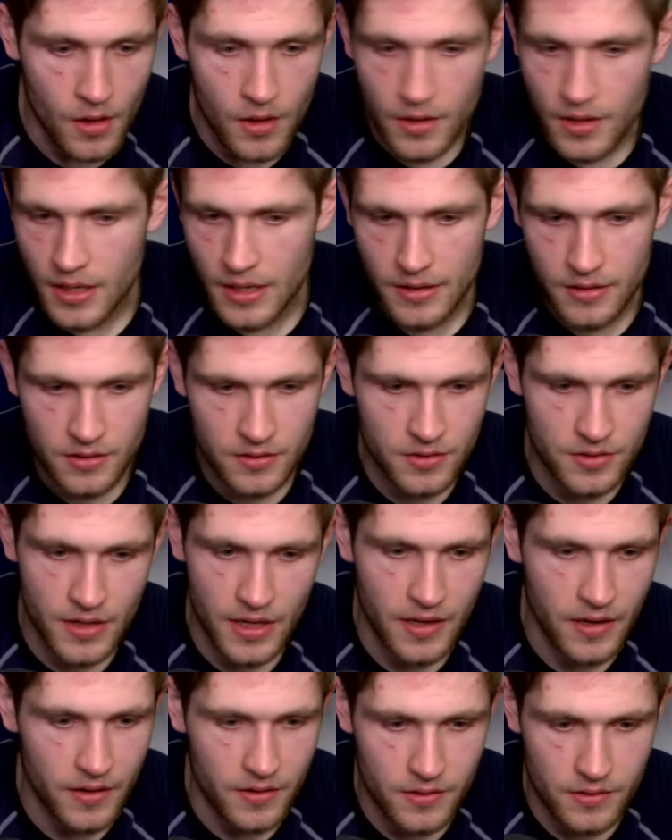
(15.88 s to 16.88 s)
Yeah, I think
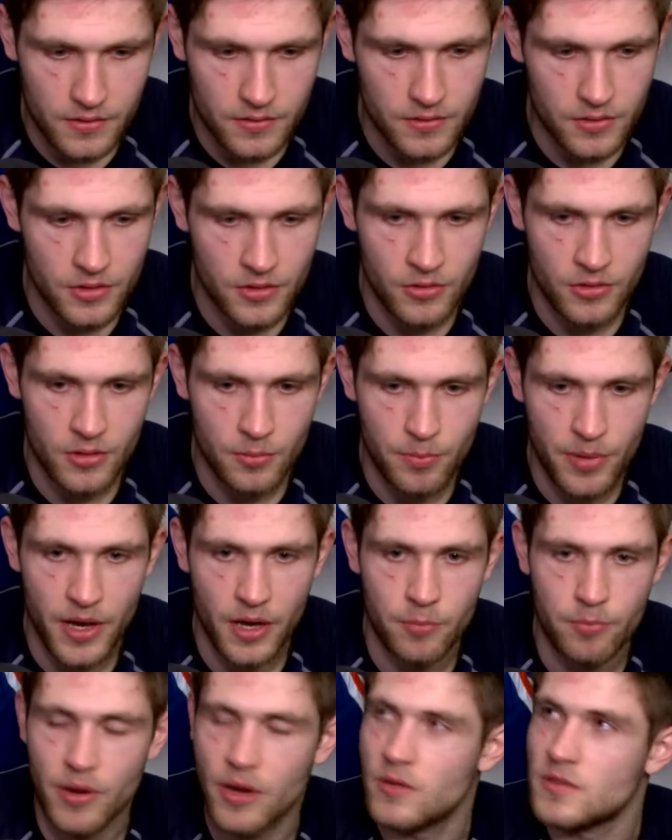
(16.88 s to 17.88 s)
today, you know, the
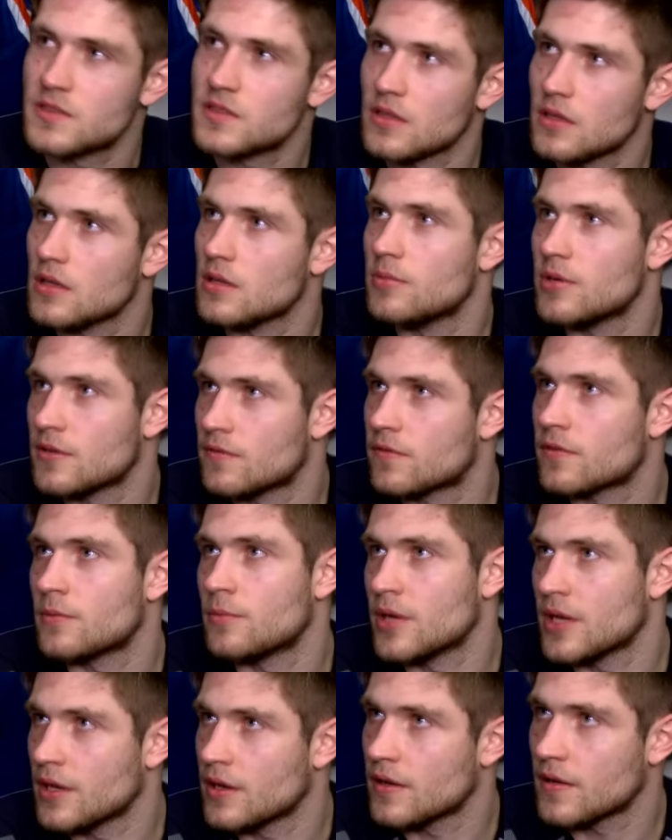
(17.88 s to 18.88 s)
puck bounced a little bit for
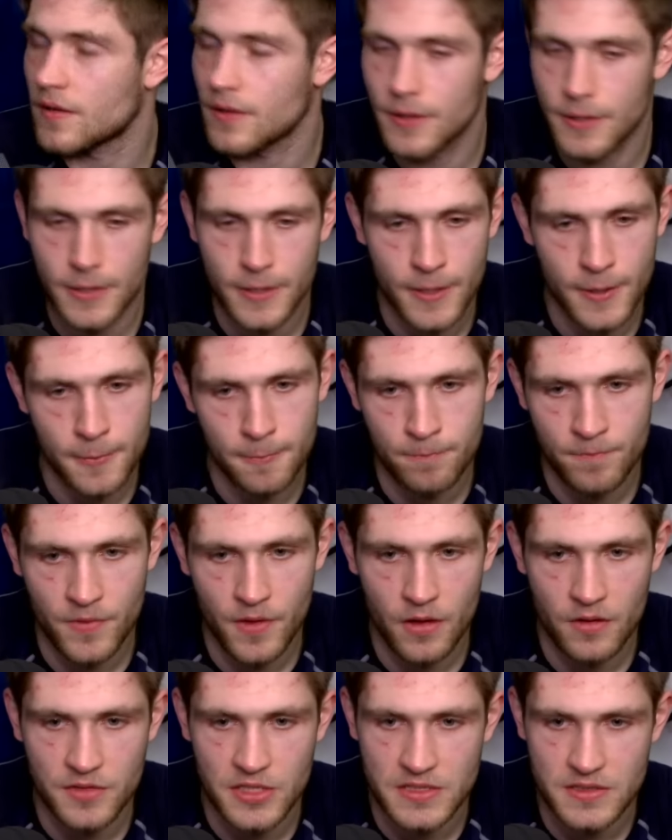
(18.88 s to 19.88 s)
me.
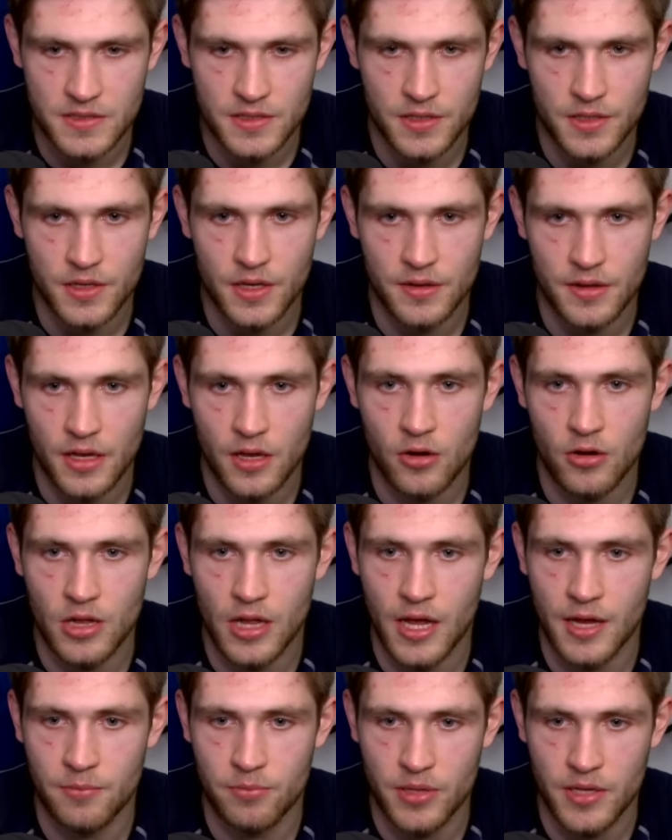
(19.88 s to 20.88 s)
Obviously, I think our
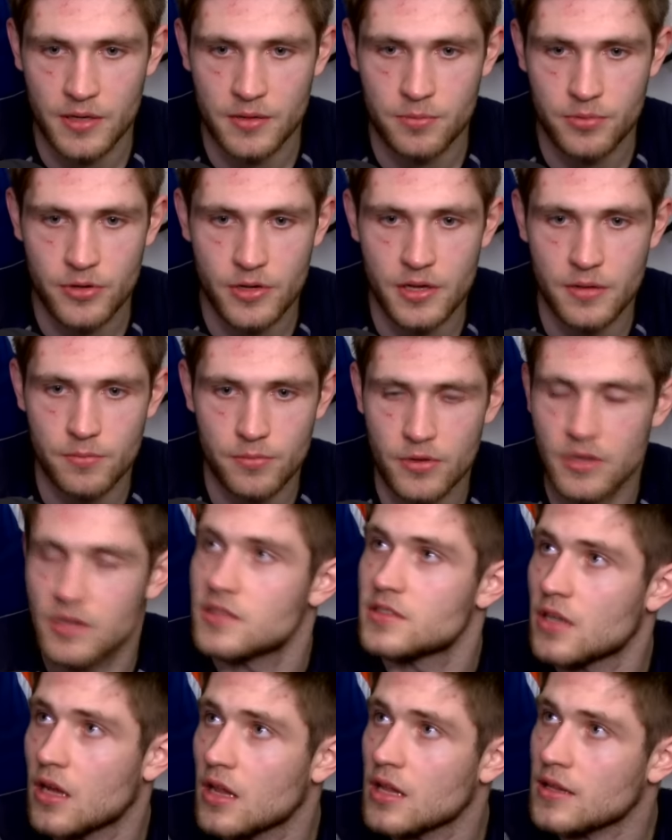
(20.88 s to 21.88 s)
line played a pretty
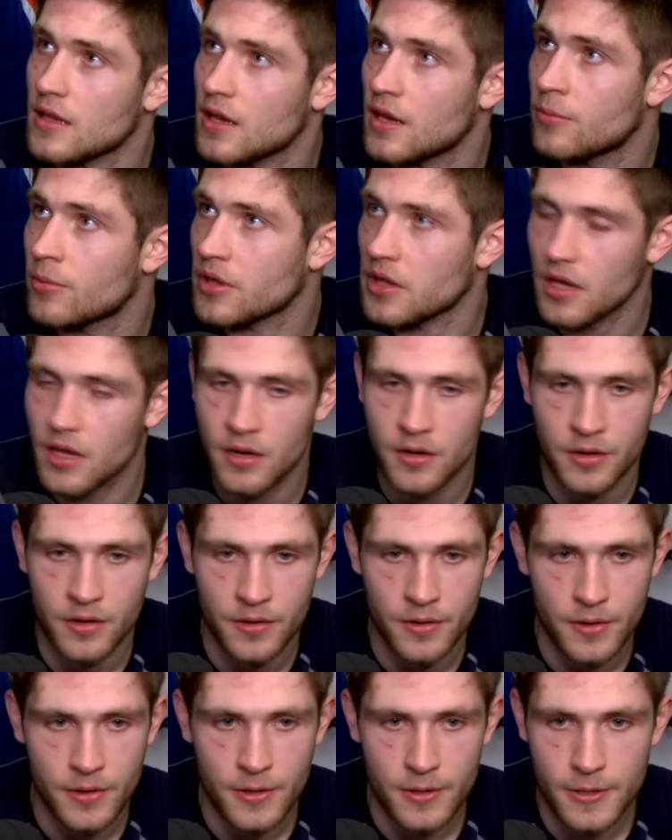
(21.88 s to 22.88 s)
solid game again,
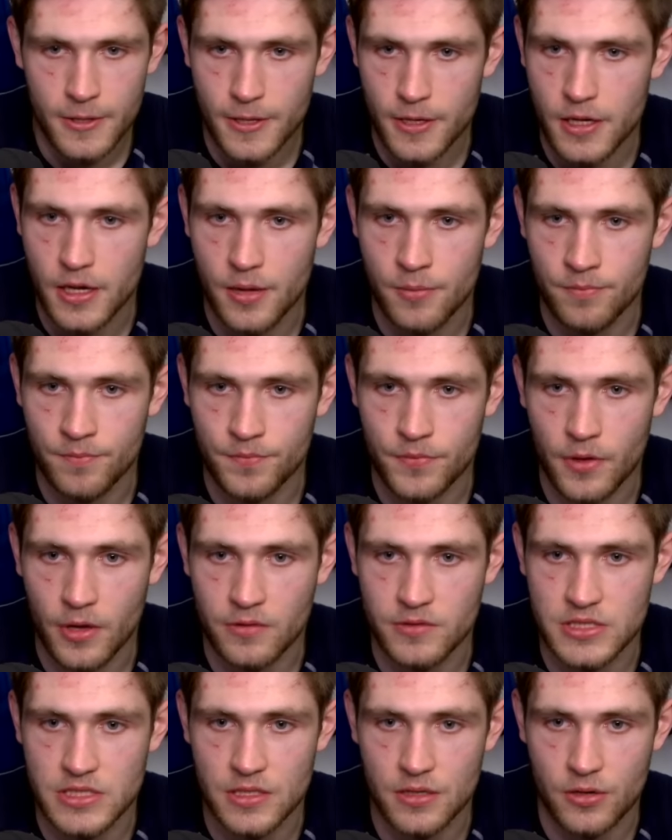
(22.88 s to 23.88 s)
and
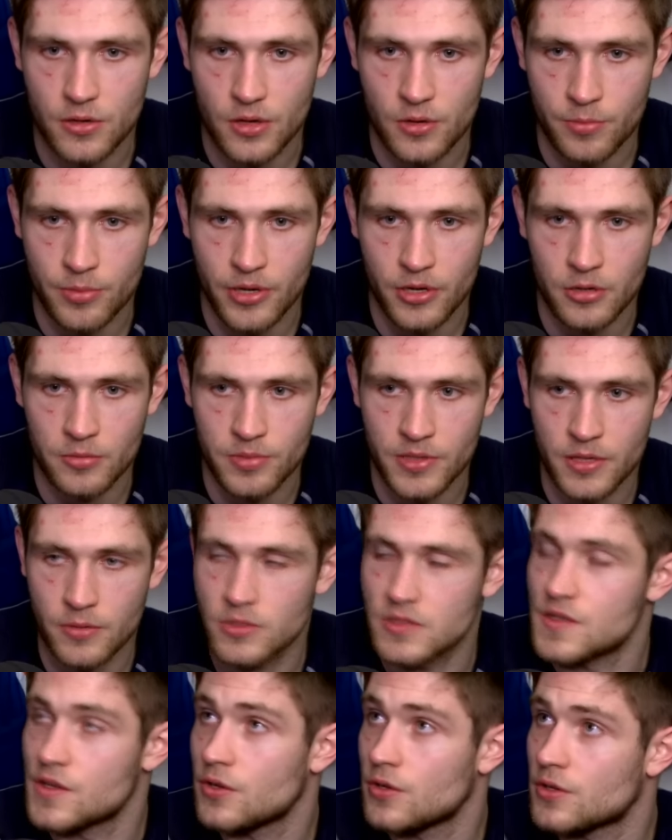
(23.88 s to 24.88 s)
obviously our power play
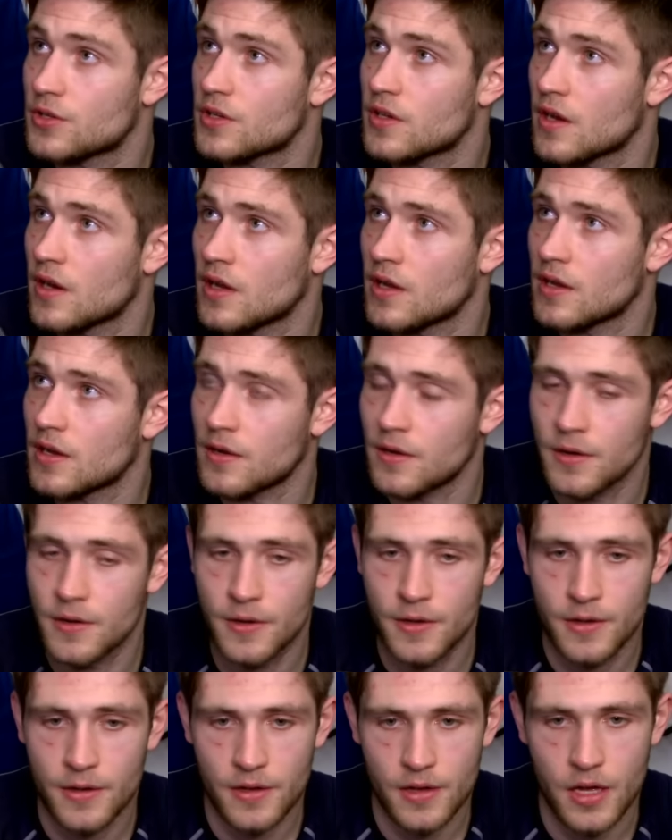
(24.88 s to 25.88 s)
was huge tonight, and
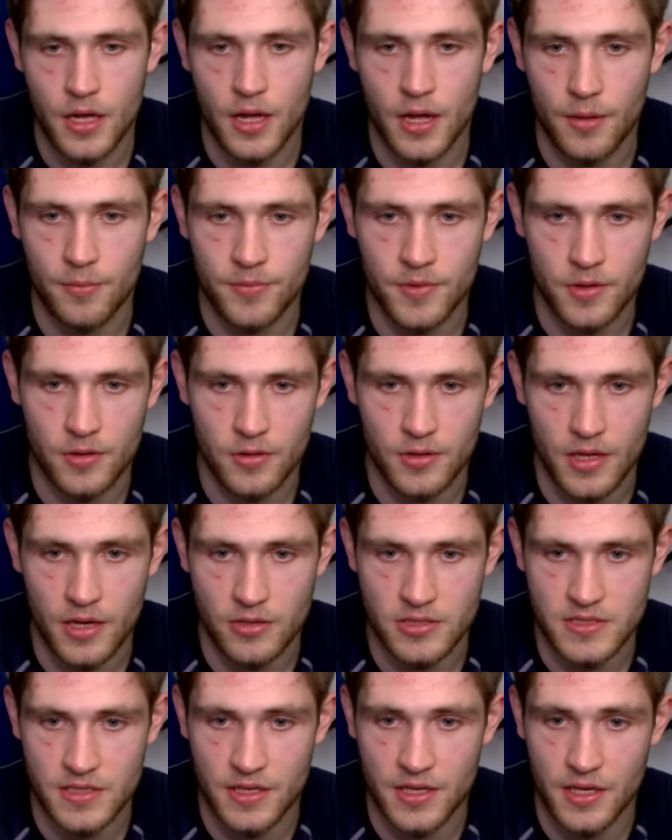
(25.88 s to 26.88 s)
you know, that
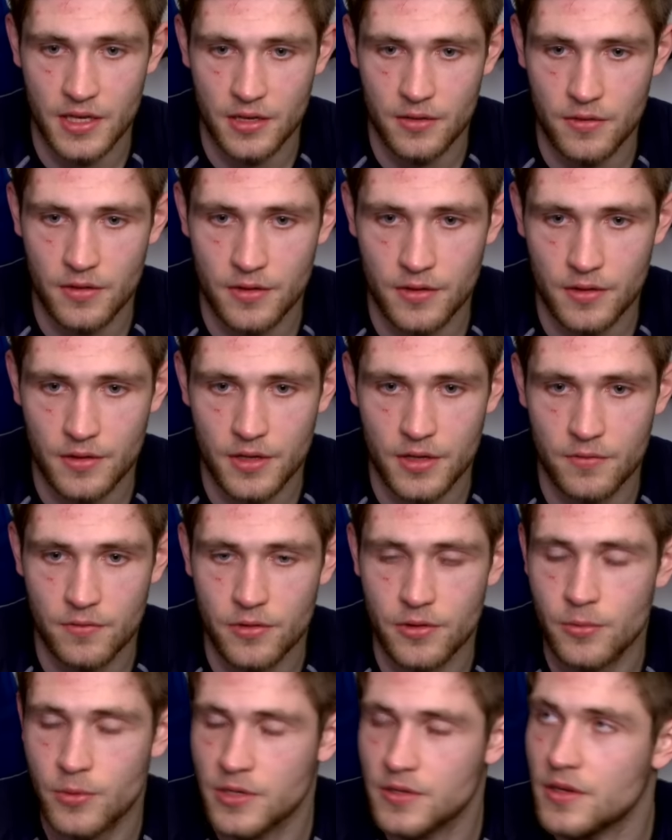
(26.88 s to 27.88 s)
was a key for
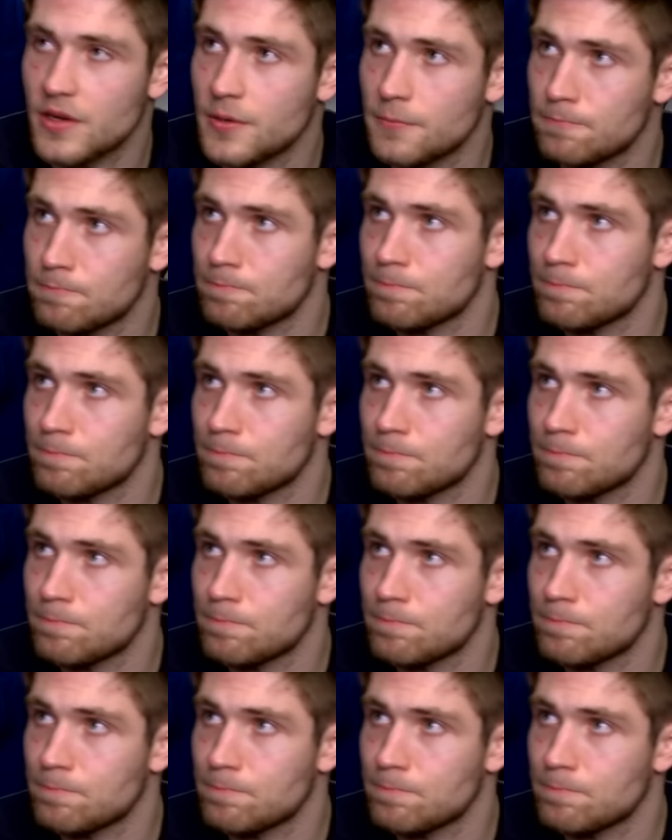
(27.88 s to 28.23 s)
the win tonight.